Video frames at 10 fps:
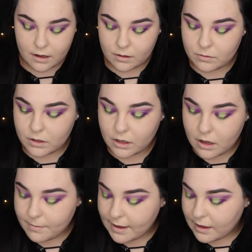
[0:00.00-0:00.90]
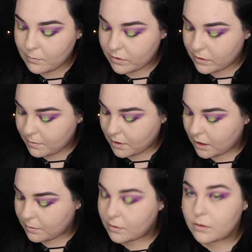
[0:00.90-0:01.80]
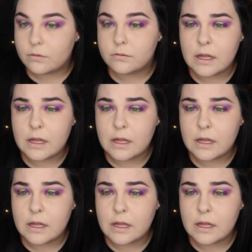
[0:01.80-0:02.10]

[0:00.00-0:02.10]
I'm going to go back in with the purple